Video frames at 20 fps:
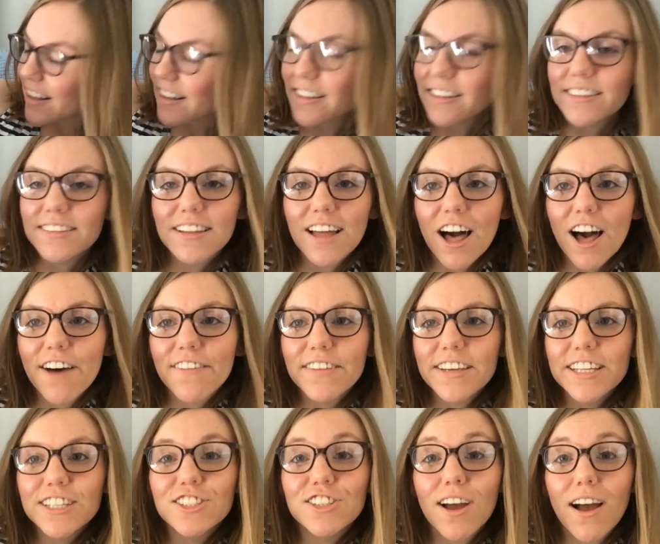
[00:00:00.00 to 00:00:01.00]
love
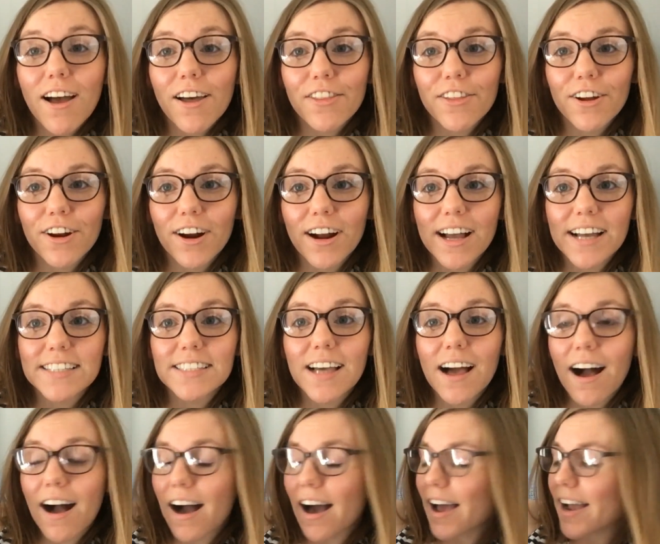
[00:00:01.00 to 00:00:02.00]
each other as
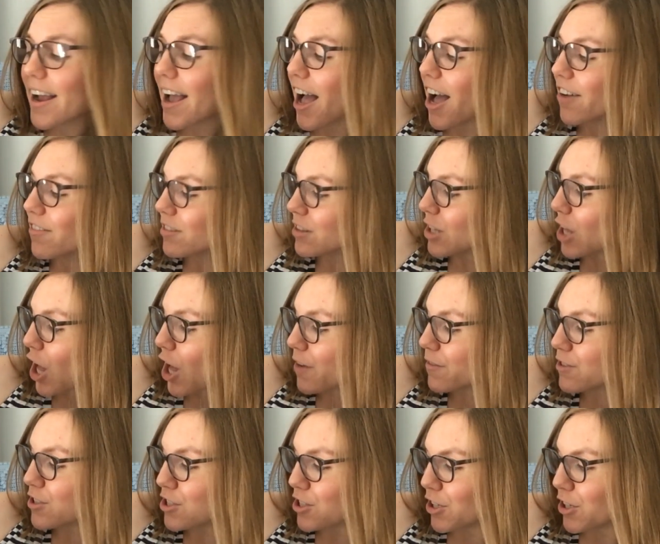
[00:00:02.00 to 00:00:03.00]
I have
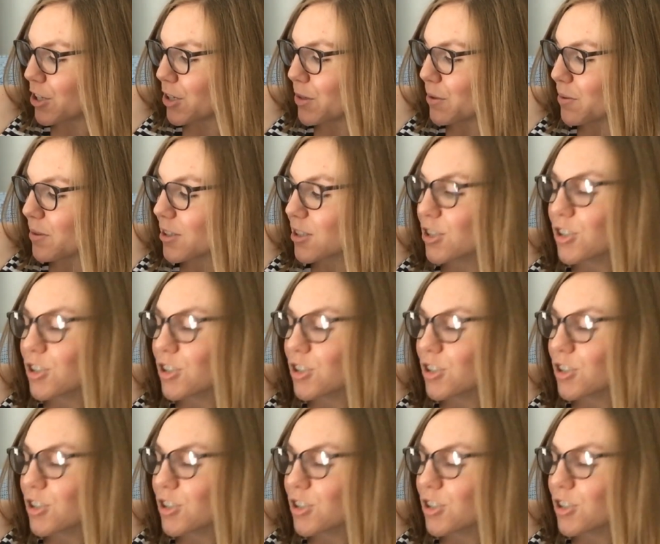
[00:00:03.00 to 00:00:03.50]
loved you."